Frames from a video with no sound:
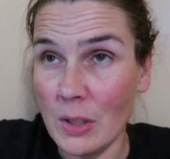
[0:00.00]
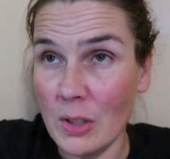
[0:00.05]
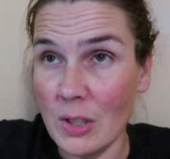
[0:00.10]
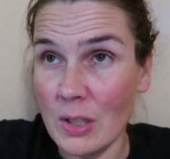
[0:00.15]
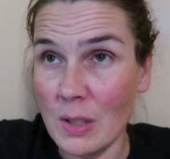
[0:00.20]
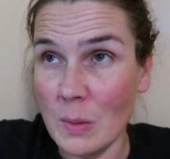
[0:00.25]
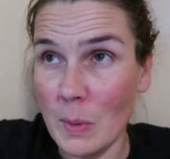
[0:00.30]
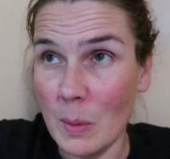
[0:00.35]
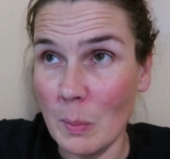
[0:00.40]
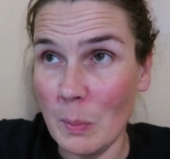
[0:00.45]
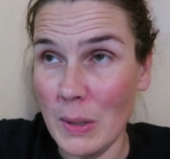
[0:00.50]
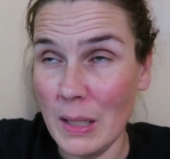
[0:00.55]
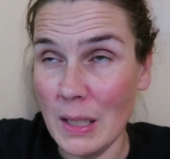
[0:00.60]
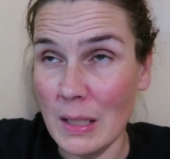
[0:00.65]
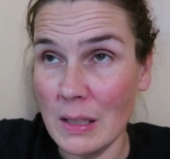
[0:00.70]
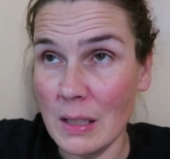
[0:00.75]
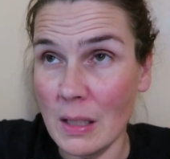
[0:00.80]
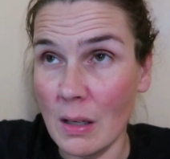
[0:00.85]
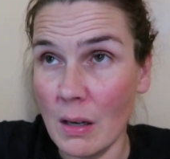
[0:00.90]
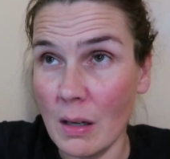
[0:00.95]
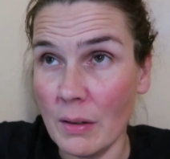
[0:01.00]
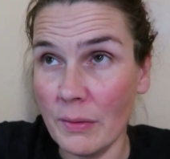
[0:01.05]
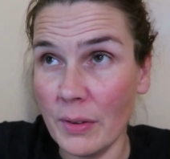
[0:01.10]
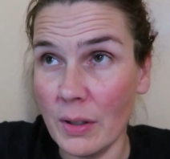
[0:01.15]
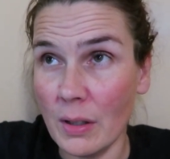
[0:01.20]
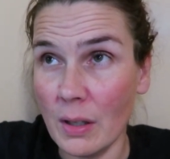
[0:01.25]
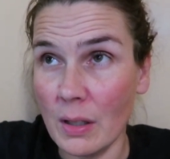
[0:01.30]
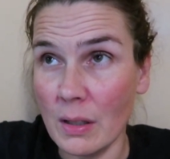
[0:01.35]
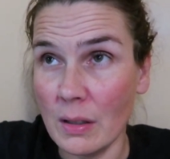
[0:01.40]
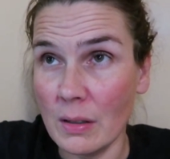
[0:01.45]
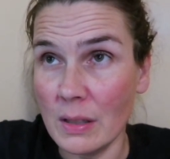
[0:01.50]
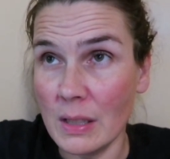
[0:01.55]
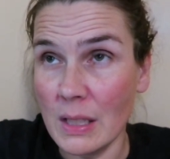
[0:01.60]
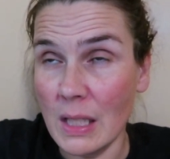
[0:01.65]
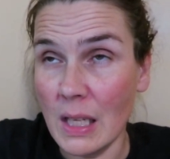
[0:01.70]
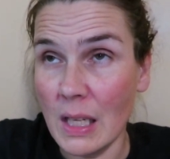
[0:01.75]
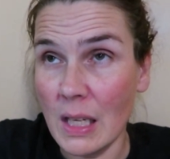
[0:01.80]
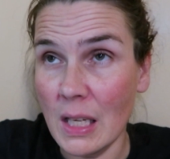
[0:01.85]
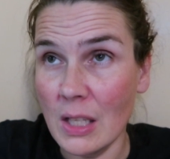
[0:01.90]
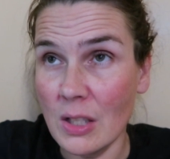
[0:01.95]
She's been panting off and on all
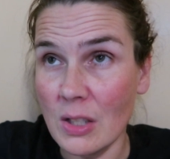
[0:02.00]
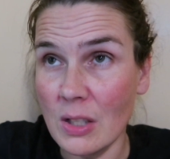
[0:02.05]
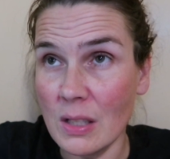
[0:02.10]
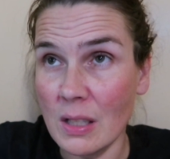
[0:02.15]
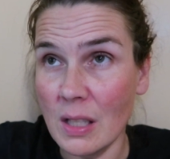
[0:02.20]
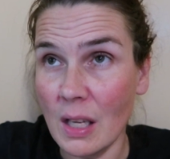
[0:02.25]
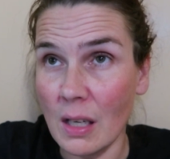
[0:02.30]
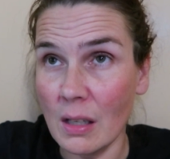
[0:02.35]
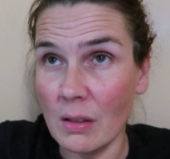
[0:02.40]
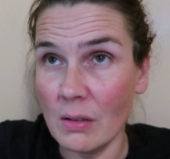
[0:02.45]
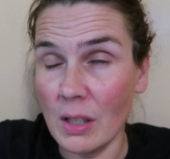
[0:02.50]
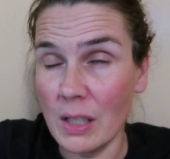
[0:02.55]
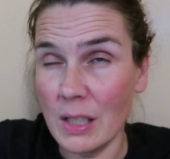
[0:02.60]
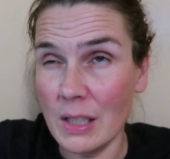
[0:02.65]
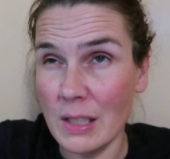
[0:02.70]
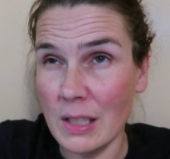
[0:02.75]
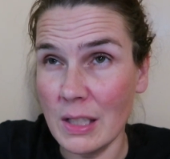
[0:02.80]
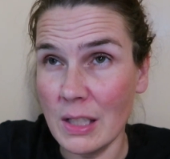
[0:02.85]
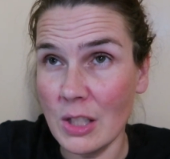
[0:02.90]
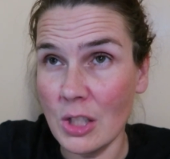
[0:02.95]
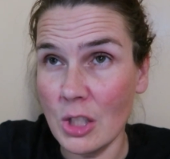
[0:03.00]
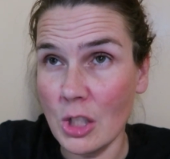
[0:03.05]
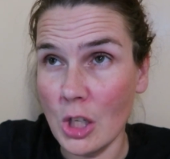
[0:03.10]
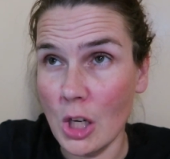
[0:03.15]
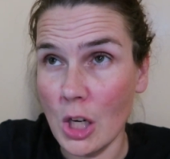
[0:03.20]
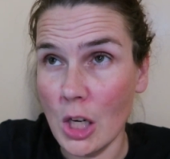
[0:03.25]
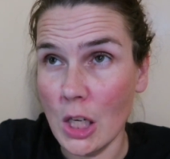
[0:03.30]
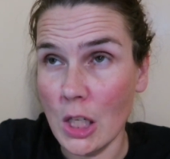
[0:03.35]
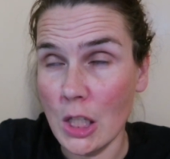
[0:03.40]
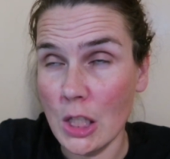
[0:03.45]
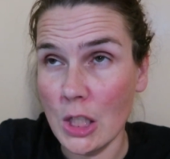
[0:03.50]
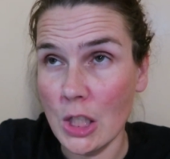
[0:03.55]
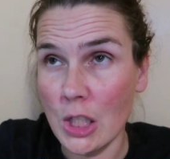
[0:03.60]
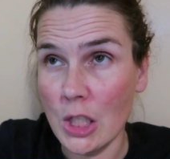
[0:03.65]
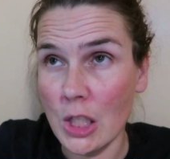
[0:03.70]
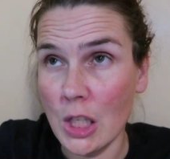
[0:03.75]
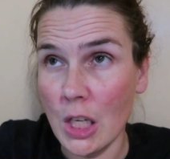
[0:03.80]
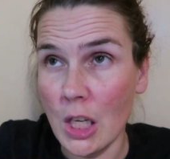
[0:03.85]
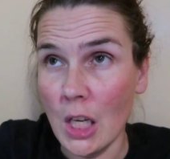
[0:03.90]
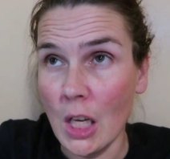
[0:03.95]
day. She's had a lot of
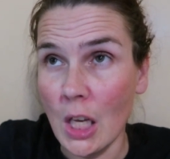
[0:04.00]
discharge.